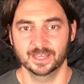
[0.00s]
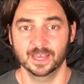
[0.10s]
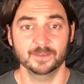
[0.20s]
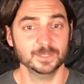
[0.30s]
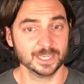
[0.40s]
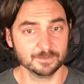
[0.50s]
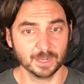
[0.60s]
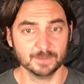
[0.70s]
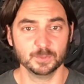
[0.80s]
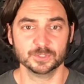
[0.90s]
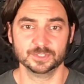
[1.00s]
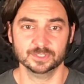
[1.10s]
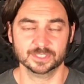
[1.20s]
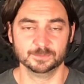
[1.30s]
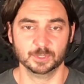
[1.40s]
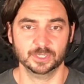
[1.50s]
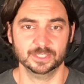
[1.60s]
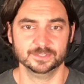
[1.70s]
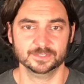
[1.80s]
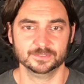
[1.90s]
I've taken my personal
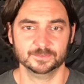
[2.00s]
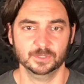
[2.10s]
experience